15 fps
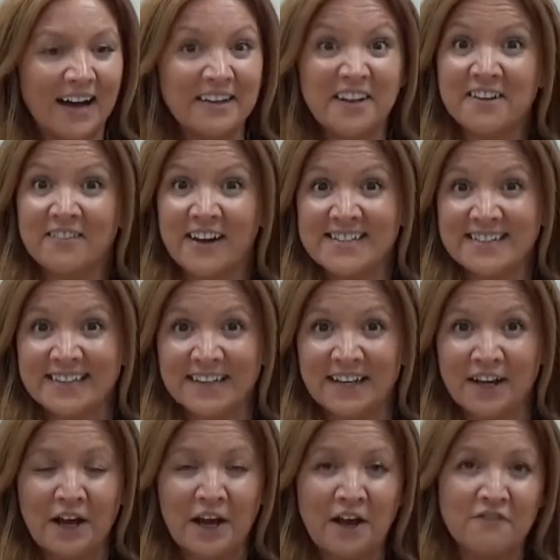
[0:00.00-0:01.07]
Another
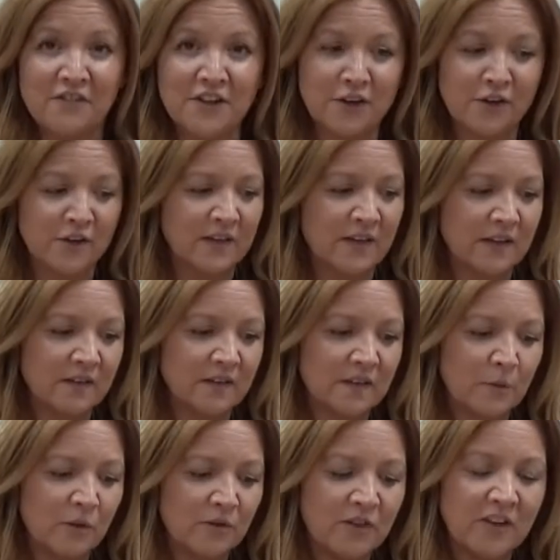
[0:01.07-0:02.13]
idea for using
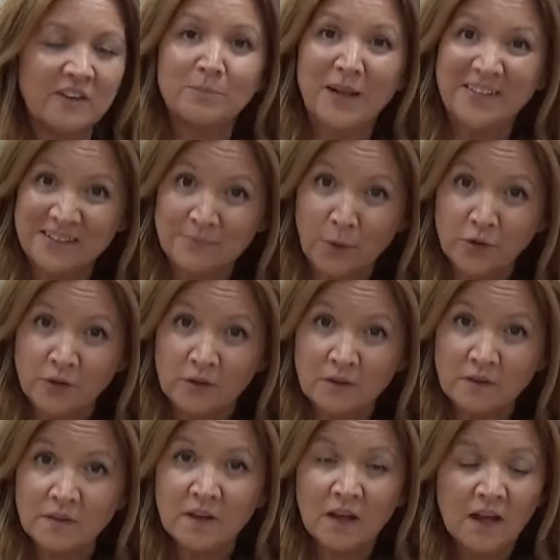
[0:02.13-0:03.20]
some of these plastic
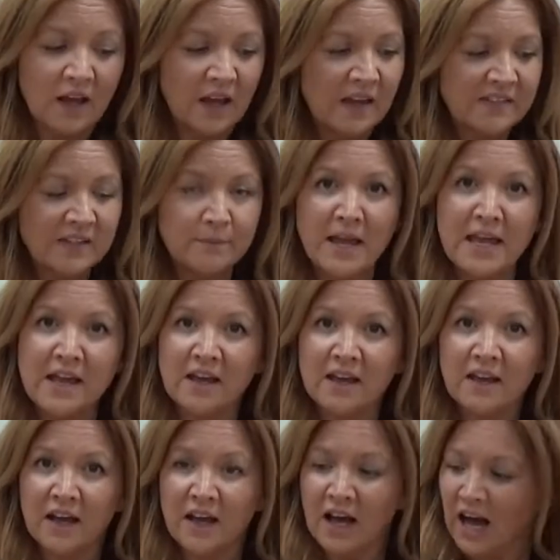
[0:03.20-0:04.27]
bottles is to
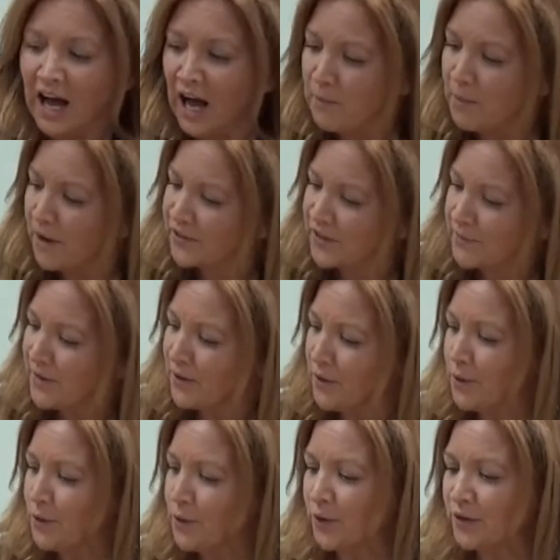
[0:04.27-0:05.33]
make something
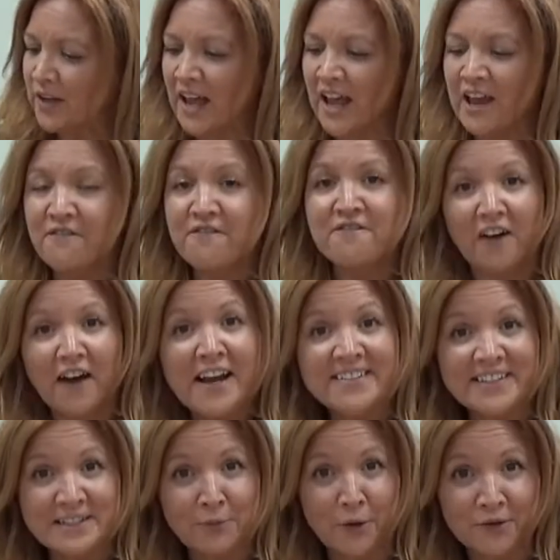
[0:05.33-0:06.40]
called a
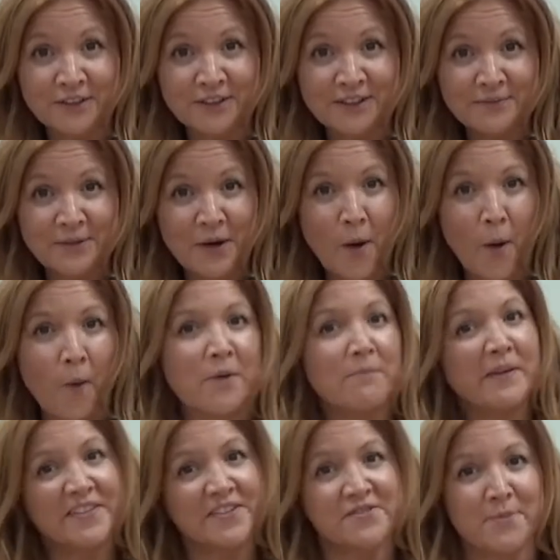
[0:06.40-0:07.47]
find it bottle or
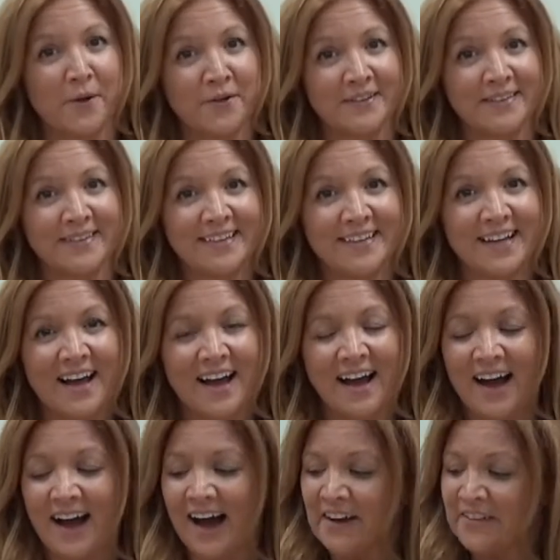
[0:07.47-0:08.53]
a mystery bottle.
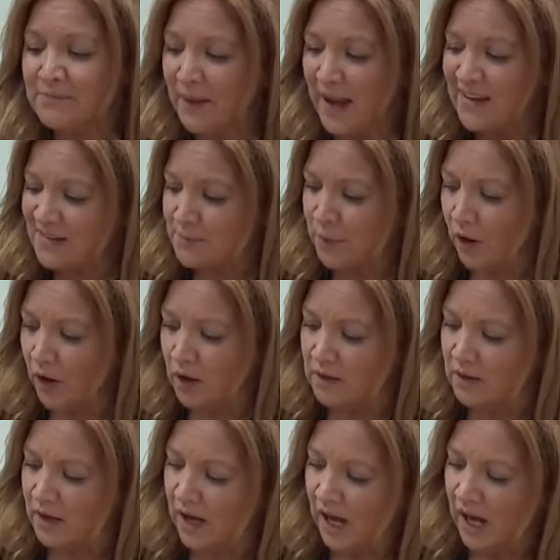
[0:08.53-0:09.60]
And it's based
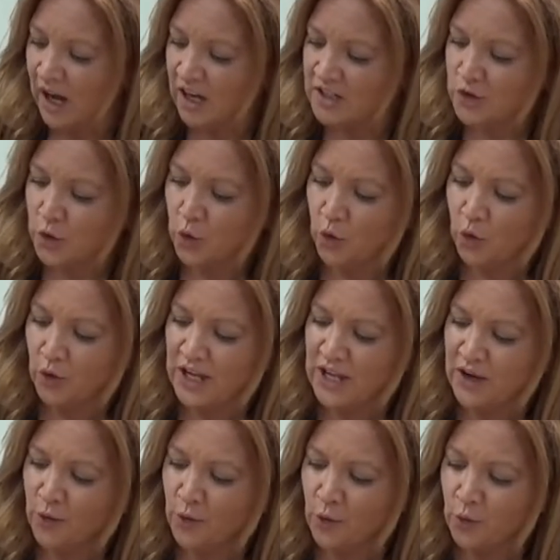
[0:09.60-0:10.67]
upon a
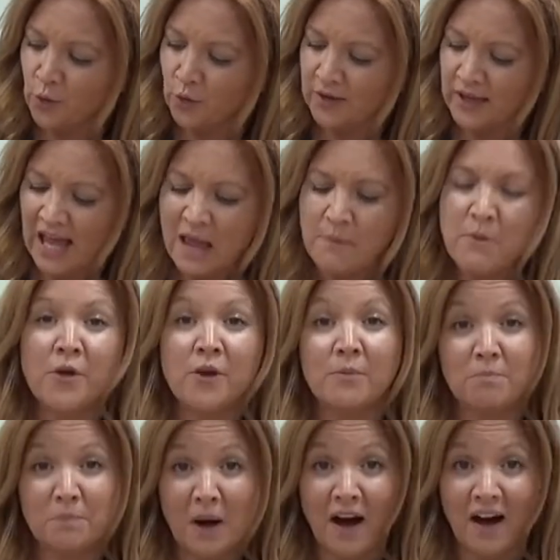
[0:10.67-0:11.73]
toy or game you
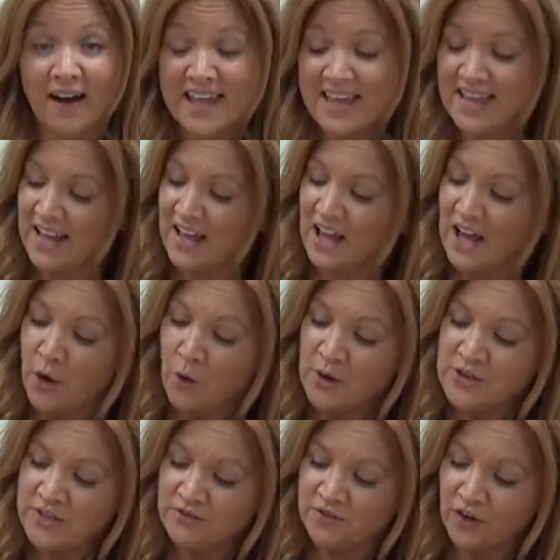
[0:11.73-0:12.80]
can buy,
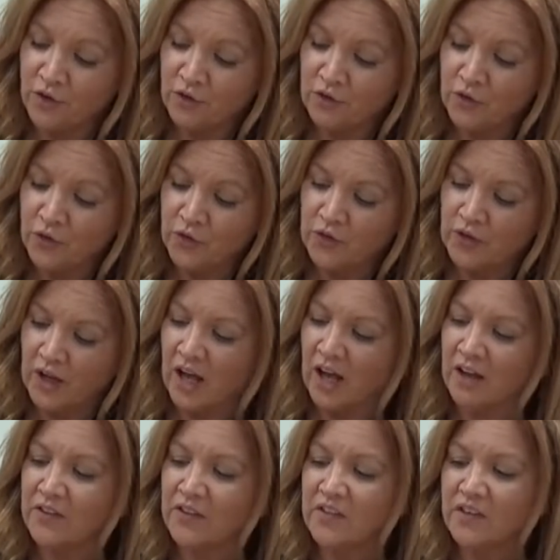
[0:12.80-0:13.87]
which involves
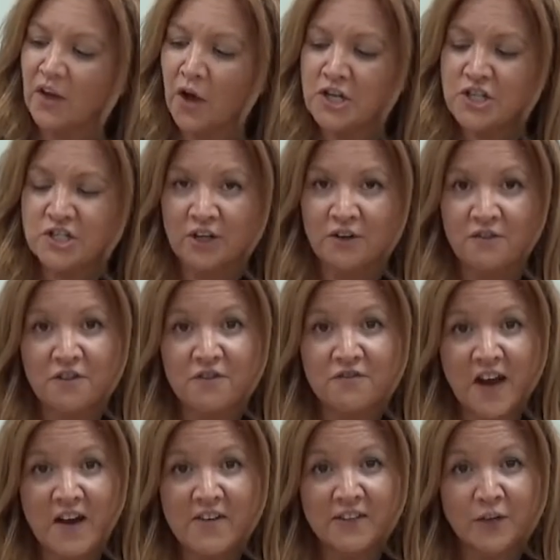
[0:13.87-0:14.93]
searching for
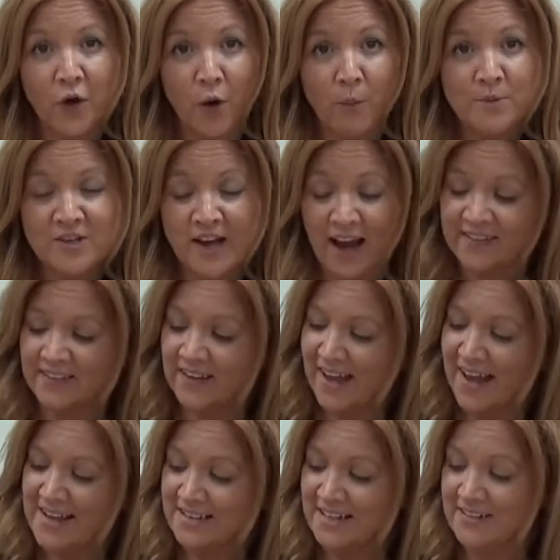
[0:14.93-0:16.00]
various objects,
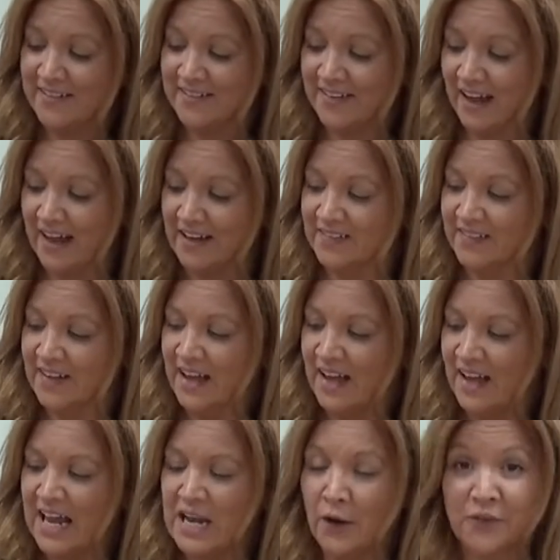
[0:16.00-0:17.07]
hidden in this case
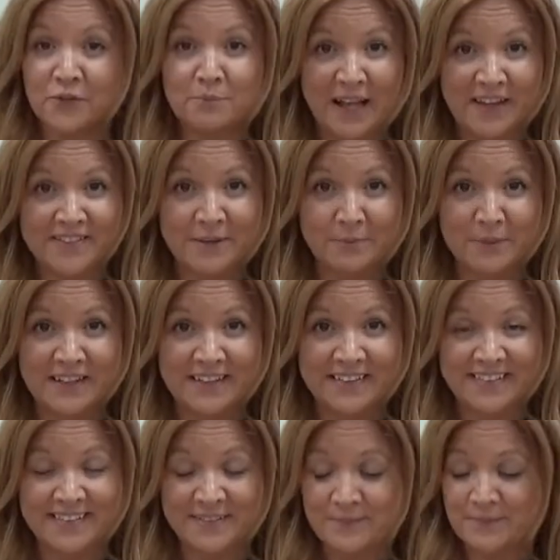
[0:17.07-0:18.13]
in lots of plastic
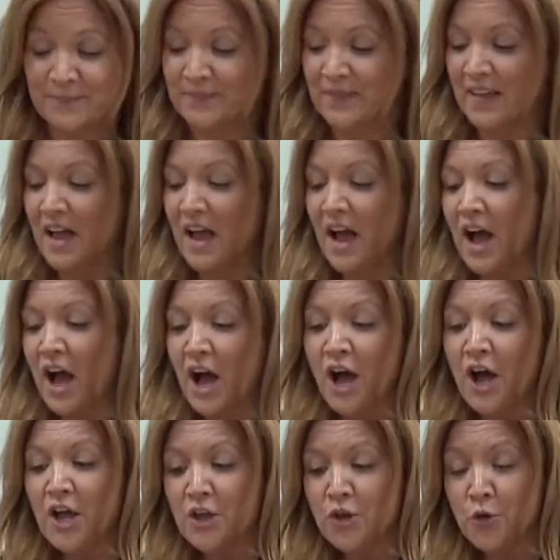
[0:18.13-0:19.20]
beads.
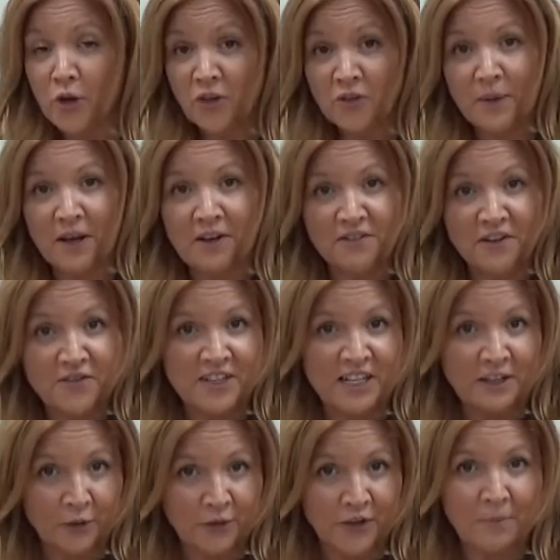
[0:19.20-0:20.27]
You could spend
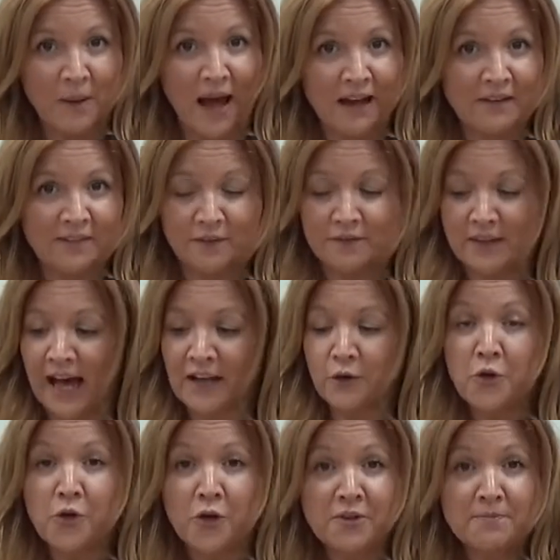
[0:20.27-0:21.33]
£15 or so on
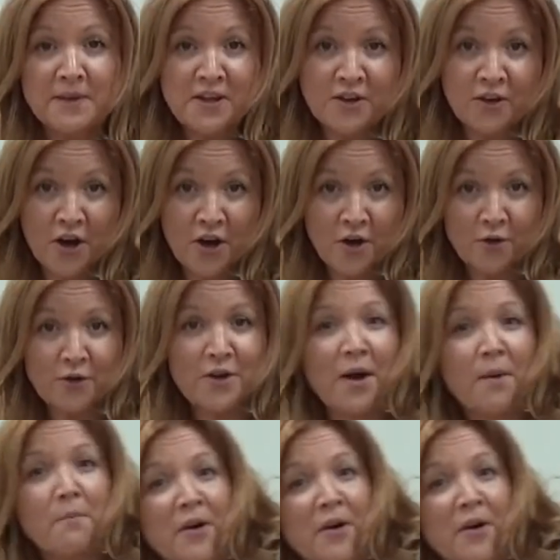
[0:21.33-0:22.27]
that, or you could make your own